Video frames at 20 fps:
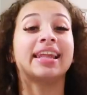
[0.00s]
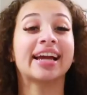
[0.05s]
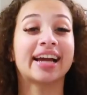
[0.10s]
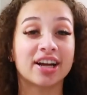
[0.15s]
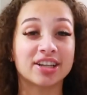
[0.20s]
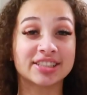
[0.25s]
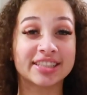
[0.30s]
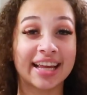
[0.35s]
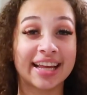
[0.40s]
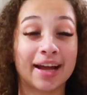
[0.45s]
Like
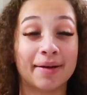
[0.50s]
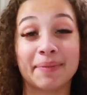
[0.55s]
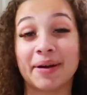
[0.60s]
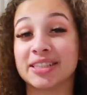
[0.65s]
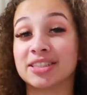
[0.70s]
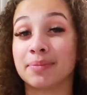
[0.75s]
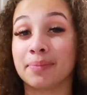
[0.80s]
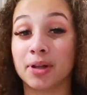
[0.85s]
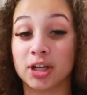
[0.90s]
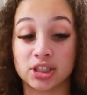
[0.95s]
I was saying, I'm
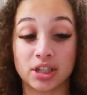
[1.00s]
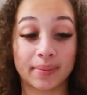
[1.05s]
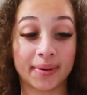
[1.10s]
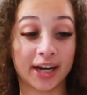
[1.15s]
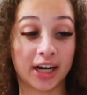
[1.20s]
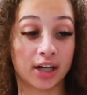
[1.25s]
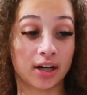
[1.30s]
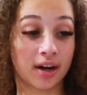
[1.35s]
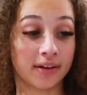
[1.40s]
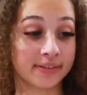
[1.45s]
about to blow dry my
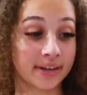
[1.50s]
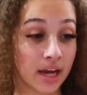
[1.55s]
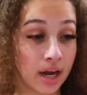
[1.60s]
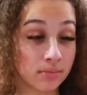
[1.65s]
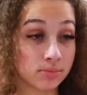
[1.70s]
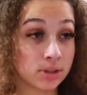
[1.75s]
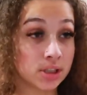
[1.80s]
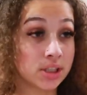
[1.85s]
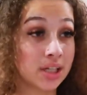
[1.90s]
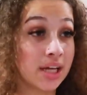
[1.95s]
hair off
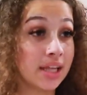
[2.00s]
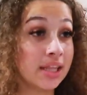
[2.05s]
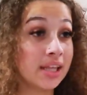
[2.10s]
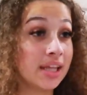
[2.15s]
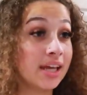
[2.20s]
camera, and